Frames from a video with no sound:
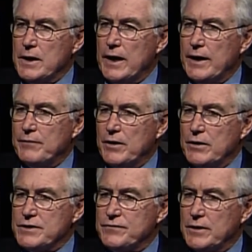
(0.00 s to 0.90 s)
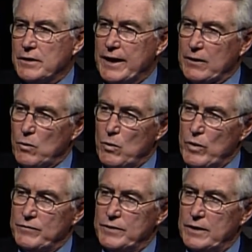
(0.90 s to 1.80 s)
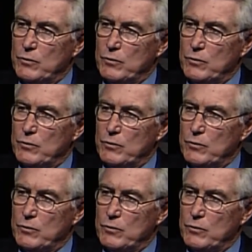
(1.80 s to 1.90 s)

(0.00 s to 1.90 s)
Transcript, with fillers: And I've always felt like what we've done,